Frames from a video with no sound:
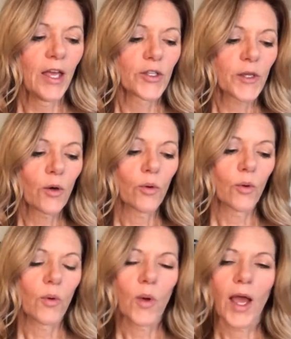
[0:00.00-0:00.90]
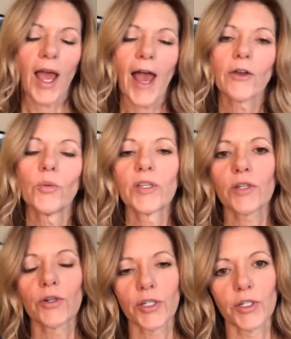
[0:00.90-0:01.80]
So how do we
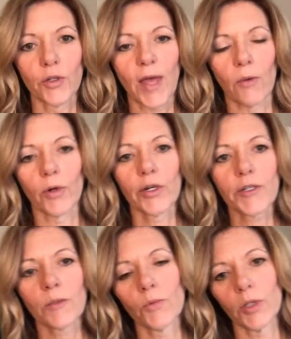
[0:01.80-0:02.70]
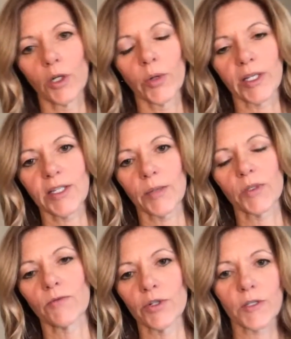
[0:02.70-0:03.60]
start to do that? Well, here's some really quick tips
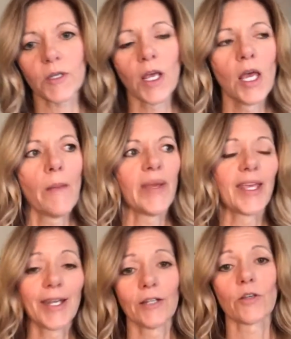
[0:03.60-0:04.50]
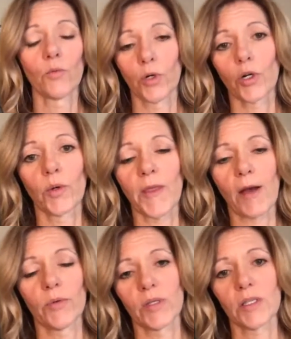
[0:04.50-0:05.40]
for just beginning to work with
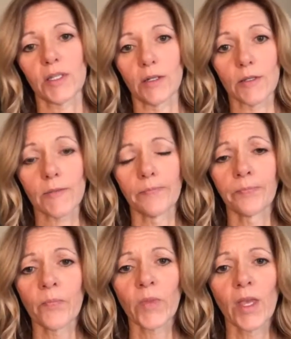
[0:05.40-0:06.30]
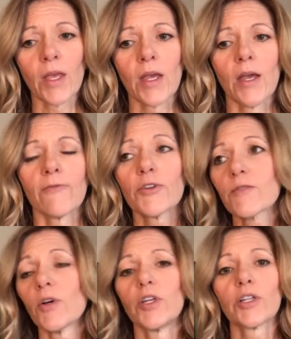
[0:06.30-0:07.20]
that resistance. First of
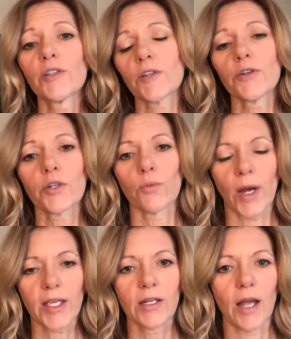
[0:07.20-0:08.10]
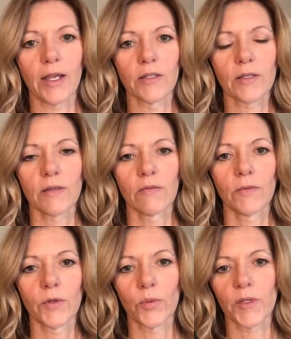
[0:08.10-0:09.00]
all, you can just start to recognize
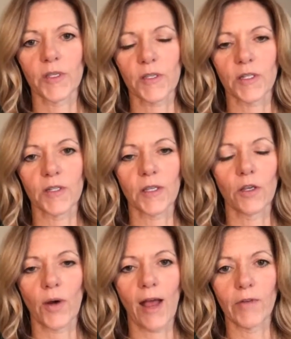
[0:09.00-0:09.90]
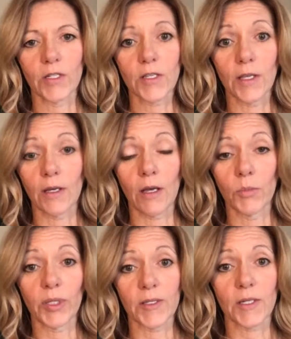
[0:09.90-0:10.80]
the resistance that you're having to the
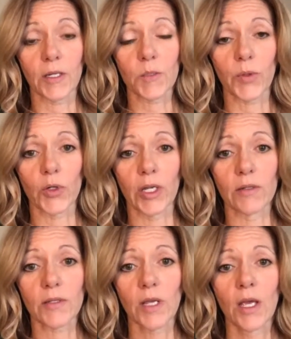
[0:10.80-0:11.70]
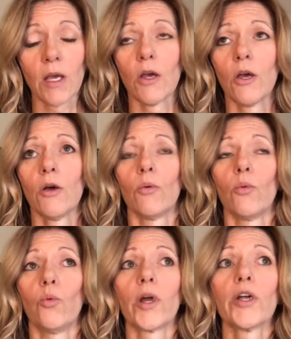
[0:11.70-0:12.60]
unpleasant experience.
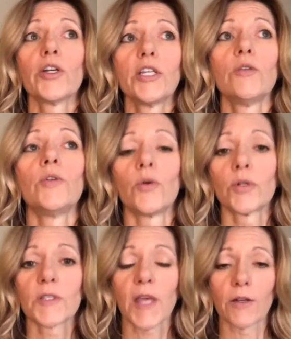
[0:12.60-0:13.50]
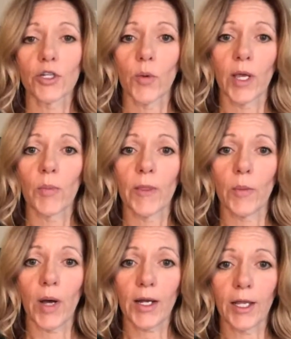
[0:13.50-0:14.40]
Where do you notice that showing up in the
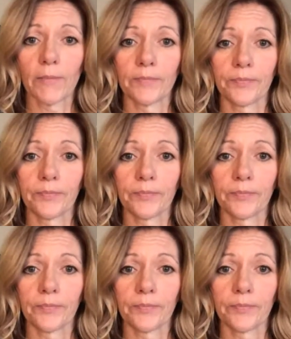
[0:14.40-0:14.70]
body?